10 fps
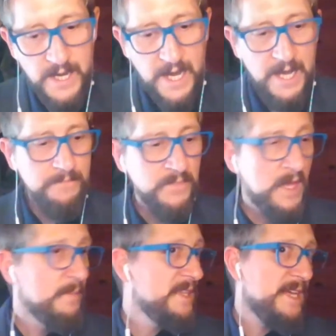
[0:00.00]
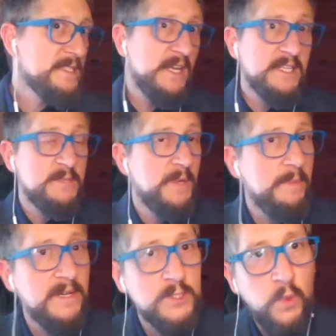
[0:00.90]
But that said, it's been
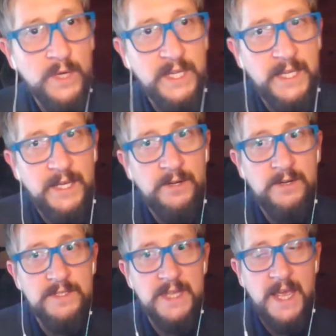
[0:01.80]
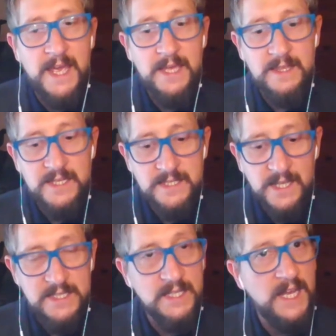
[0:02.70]
about 20 years, and this
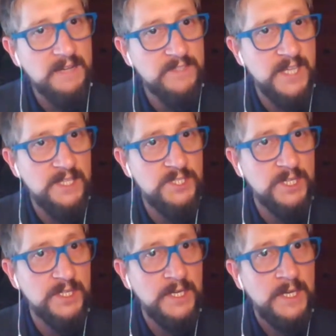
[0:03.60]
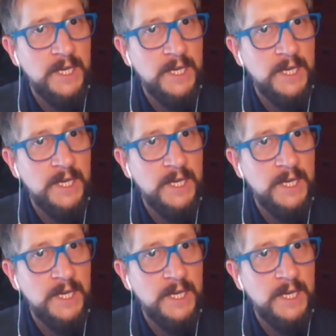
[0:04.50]
gets a lot of attention.